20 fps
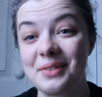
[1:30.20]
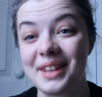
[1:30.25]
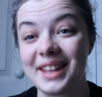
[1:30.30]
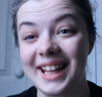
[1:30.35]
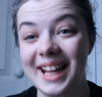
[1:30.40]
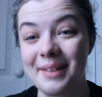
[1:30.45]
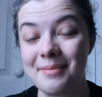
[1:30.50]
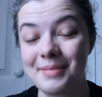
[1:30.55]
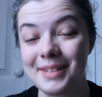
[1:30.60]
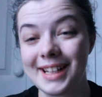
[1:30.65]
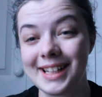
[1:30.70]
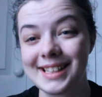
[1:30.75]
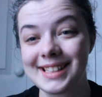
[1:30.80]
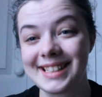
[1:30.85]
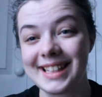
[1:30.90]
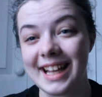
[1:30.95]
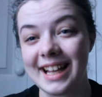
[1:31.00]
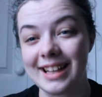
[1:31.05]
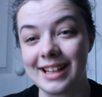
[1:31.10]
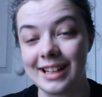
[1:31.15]

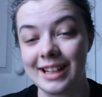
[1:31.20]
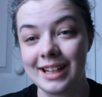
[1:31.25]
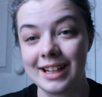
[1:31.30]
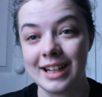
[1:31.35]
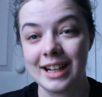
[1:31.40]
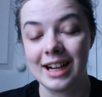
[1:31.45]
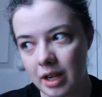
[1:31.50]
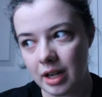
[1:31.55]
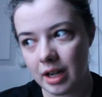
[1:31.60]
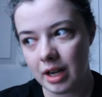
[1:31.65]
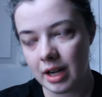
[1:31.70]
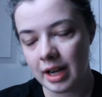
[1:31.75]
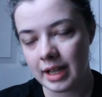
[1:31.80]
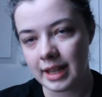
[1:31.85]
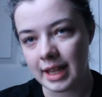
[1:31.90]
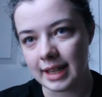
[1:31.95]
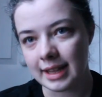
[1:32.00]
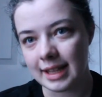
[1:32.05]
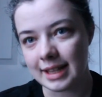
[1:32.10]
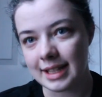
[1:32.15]
I
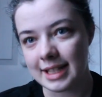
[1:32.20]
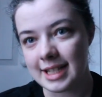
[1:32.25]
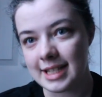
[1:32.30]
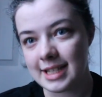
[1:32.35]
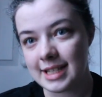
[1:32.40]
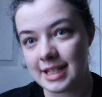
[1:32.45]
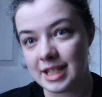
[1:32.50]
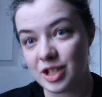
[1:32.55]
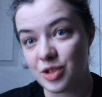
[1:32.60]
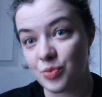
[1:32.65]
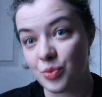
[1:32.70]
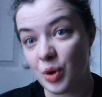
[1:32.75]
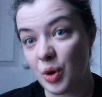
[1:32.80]
think this